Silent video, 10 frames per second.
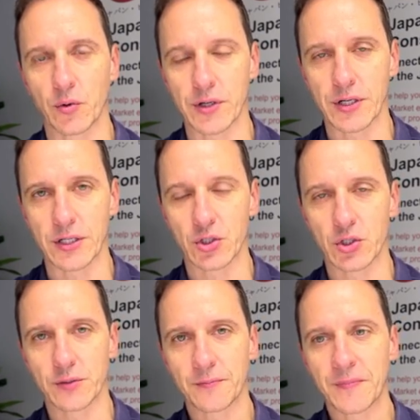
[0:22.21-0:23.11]
niche.
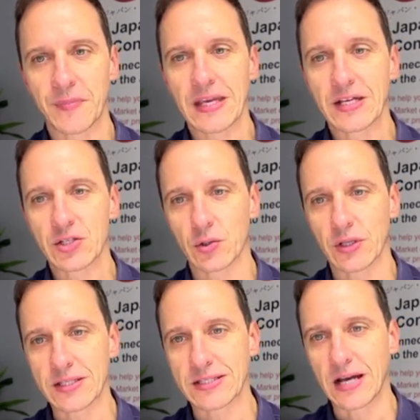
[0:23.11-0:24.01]
So
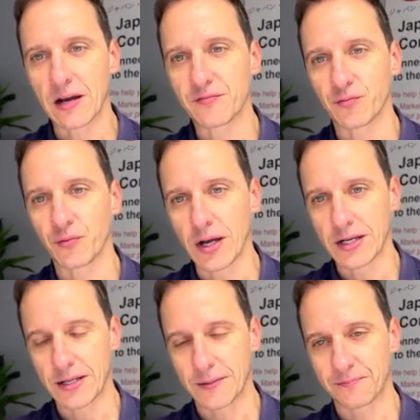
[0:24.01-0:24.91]
let's dive right in.